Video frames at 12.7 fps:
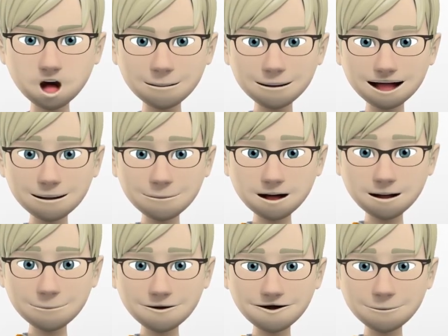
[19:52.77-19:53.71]
simply
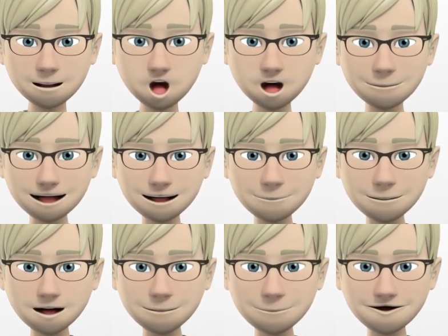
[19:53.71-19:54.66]
by turning the
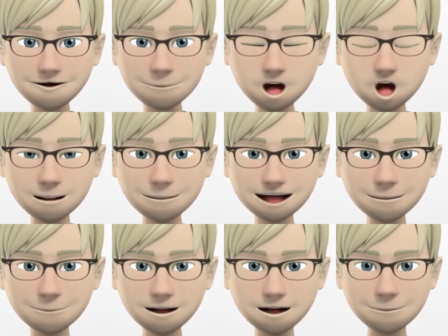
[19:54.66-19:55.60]
main switch to the
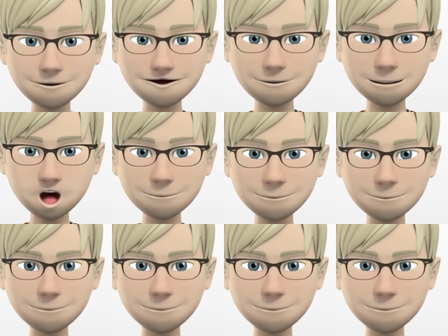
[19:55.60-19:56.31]
off position.